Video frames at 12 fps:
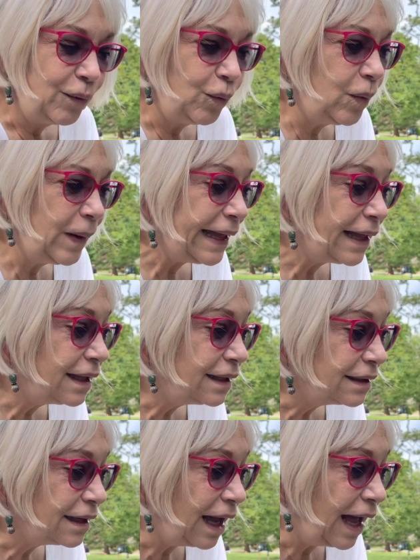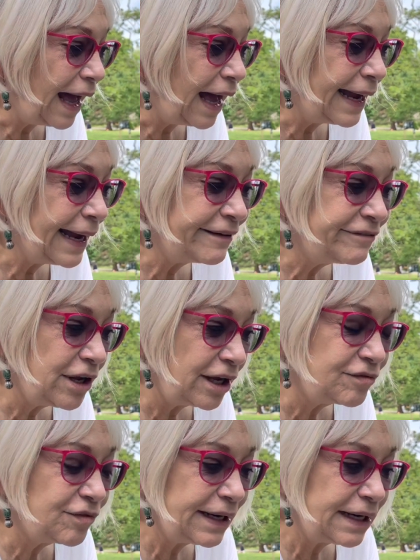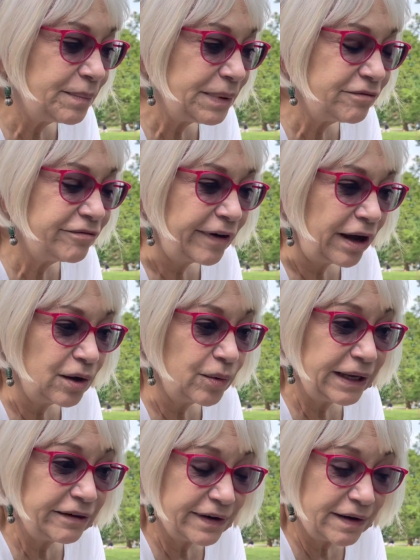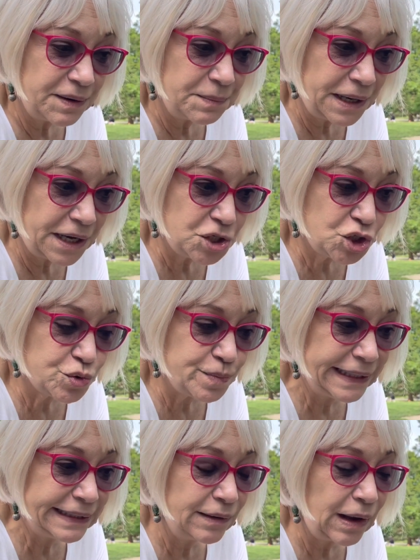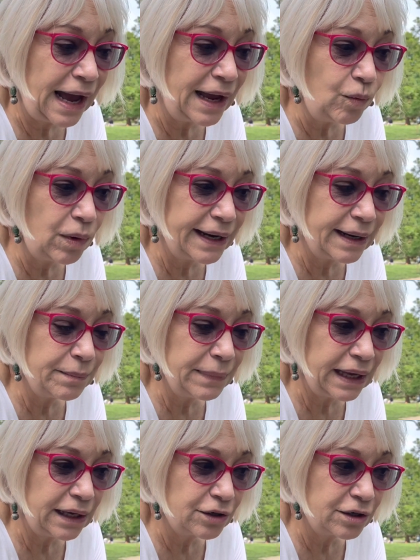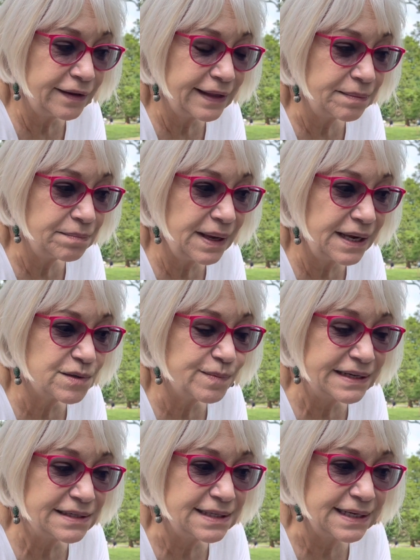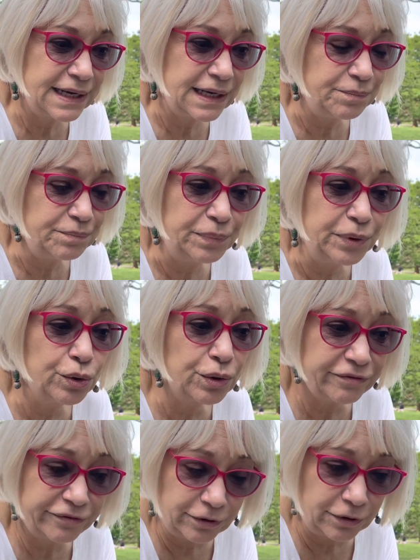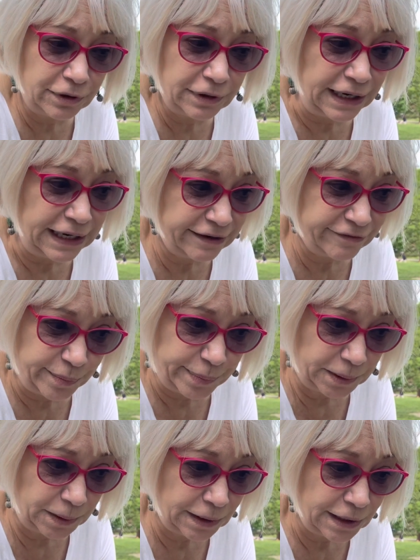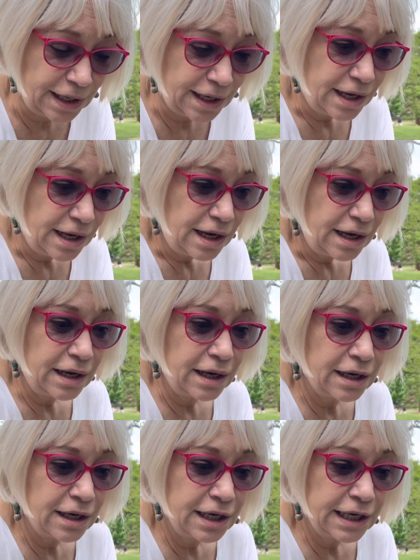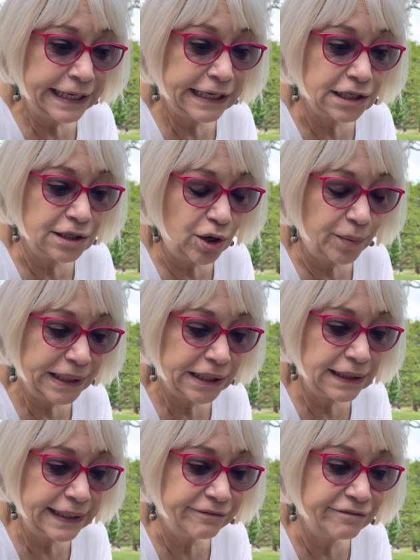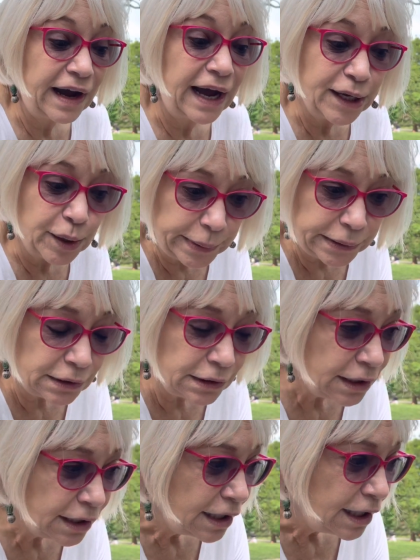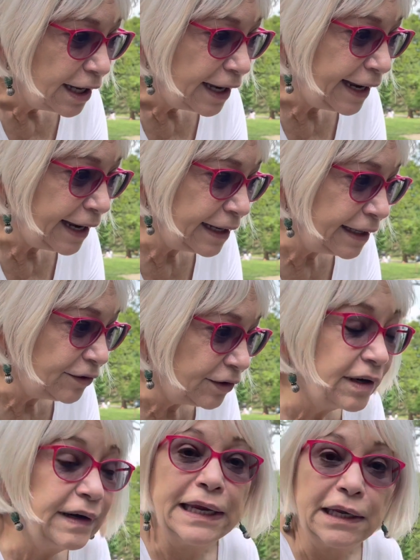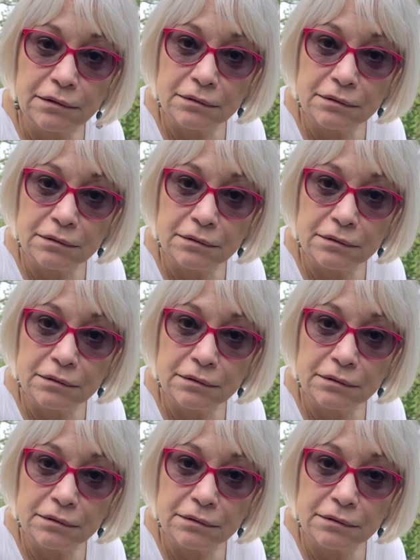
Well, I have not really been following very much, but I want a mayor that makes my city beautiful, livable, economically viable, and green.